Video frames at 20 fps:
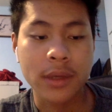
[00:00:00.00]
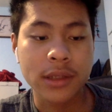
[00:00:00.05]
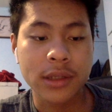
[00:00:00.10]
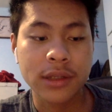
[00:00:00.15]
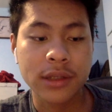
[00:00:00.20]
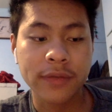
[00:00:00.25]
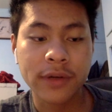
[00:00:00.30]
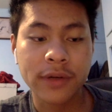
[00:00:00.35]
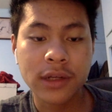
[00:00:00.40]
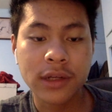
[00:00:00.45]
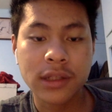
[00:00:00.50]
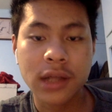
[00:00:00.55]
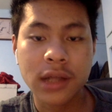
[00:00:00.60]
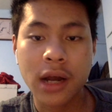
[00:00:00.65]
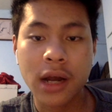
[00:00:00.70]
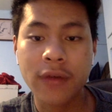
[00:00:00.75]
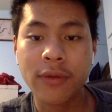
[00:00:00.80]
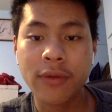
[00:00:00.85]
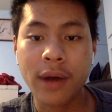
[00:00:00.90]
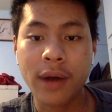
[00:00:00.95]
So first
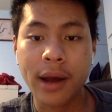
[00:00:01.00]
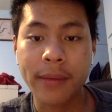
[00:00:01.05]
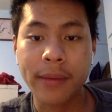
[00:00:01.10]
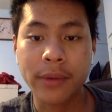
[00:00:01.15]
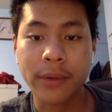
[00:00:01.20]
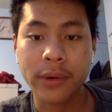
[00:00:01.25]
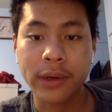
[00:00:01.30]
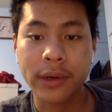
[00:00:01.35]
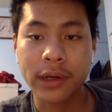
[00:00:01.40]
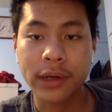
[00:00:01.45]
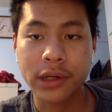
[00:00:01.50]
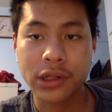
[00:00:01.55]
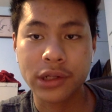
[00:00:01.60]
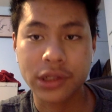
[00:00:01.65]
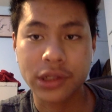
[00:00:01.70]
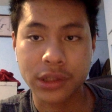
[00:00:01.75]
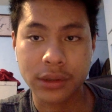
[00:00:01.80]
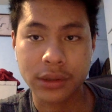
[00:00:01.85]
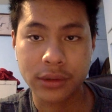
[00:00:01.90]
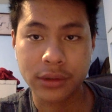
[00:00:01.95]
off, what I'm going to
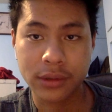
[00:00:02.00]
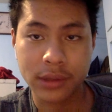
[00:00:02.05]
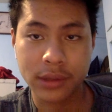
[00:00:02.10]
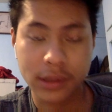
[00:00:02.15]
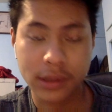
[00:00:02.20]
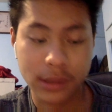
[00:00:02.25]
choose